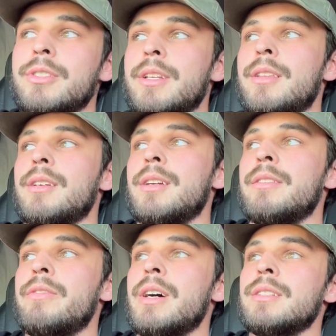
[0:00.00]
I think,
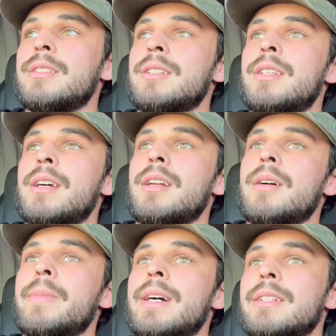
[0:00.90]
invested, then
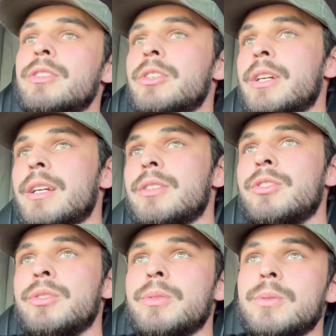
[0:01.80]
I might look
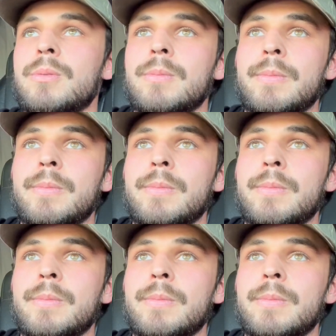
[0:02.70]
into